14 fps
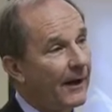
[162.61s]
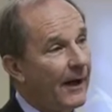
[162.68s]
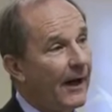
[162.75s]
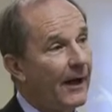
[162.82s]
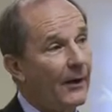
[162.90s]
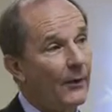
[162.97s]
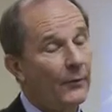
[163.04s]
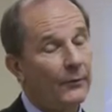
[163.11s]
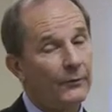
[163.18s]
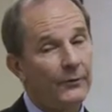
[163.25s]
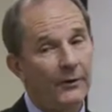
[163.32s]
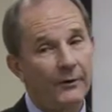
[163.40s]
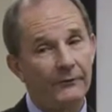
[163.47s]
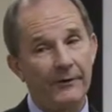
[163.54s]
I don't
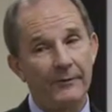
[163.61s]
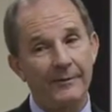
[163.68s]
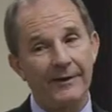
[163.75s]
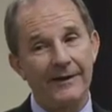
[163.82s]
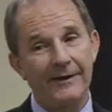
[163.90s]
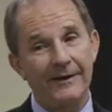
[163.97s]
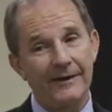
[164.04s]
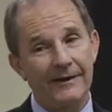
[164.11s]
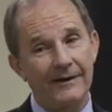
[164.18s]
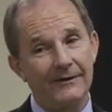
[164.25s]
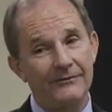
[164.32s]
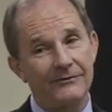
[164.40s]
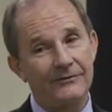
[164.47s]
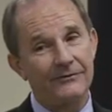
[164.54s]
know if there'll be anything
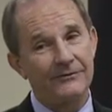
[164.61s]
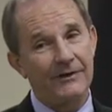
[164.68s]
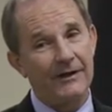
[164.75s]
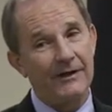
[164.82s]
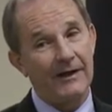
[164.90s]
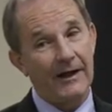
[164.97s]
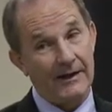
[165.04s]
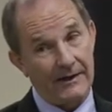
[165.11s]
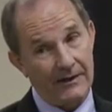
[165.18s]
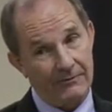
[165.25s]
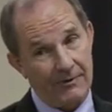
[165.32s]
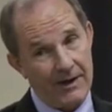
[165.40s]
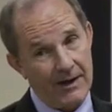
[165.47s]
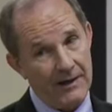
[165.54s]
else in the state like
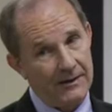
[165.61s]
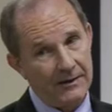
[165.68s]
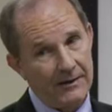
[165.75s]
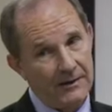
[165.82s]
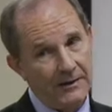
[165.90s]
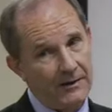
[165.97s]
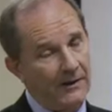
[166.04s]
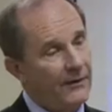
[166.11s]
it, right? There's not.